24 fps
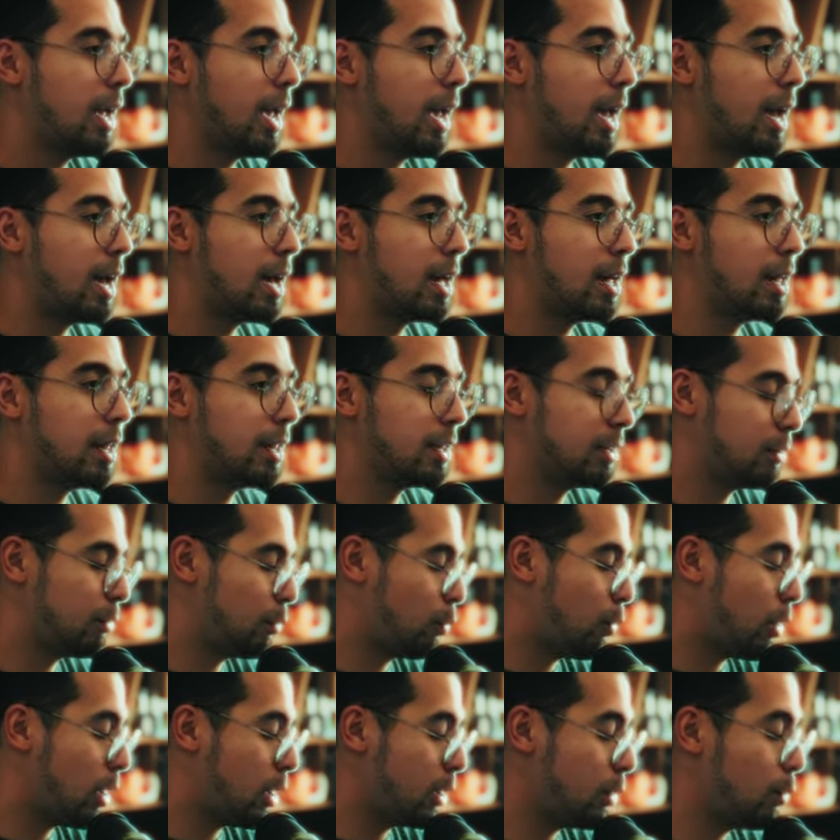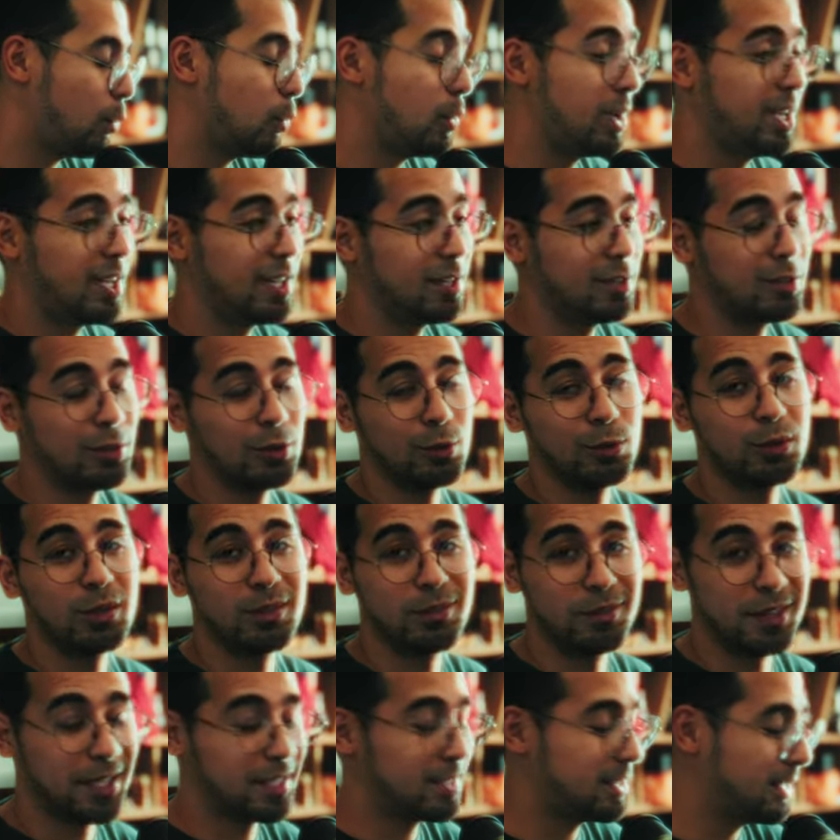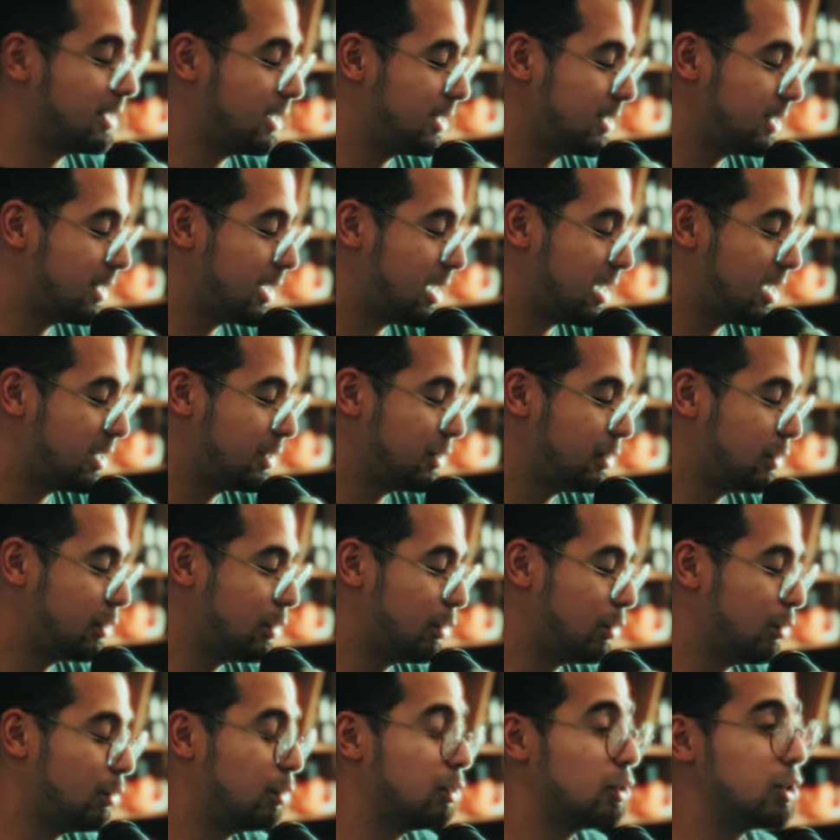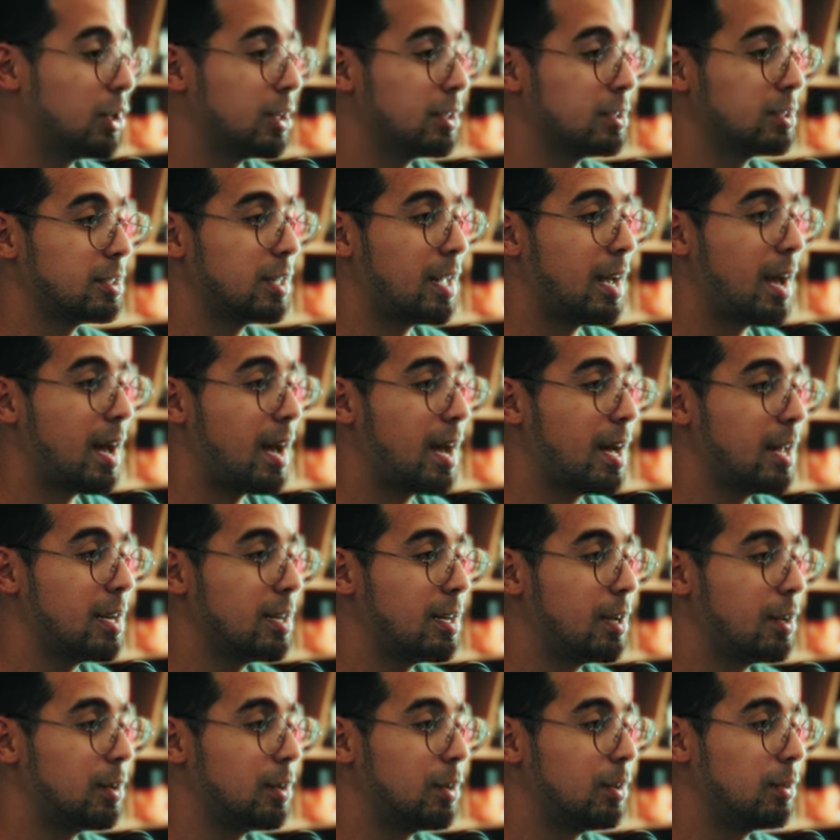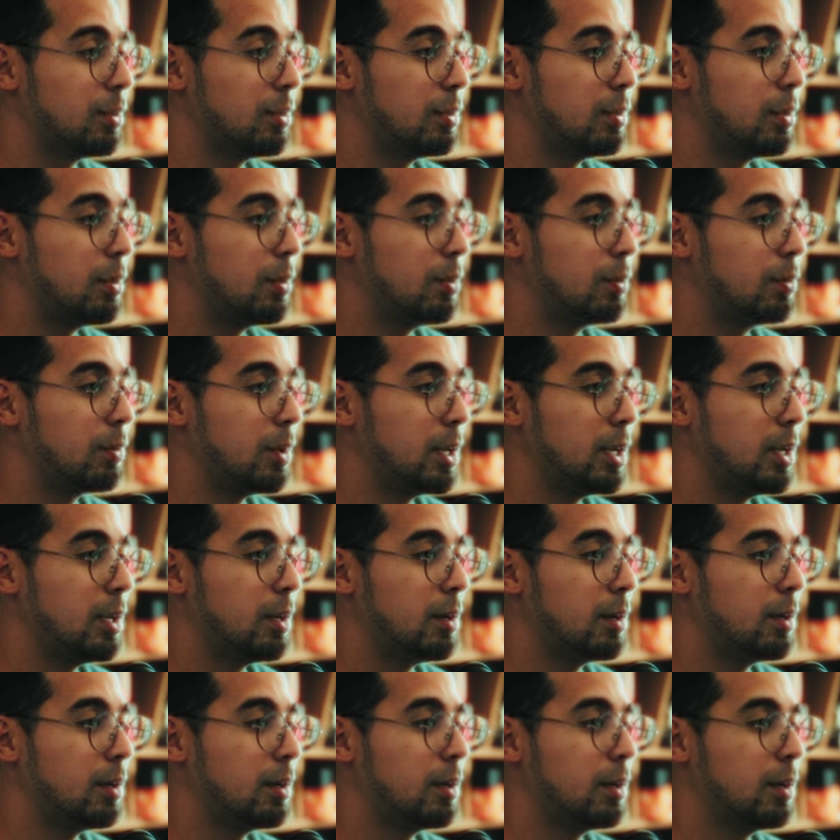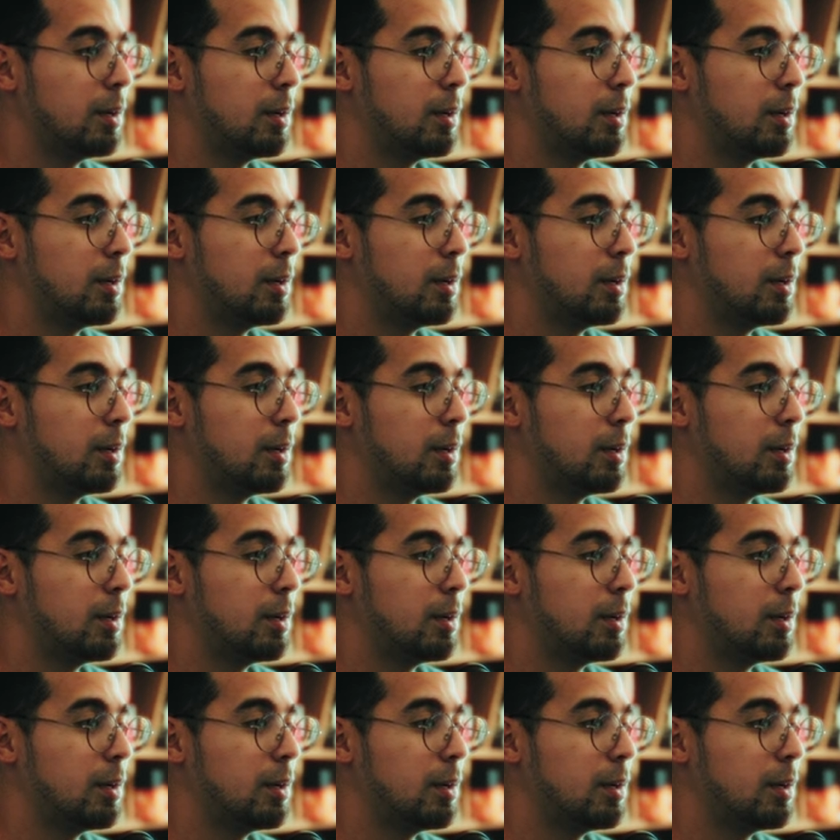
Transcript: And what we can do to fix this is to just add another node right here.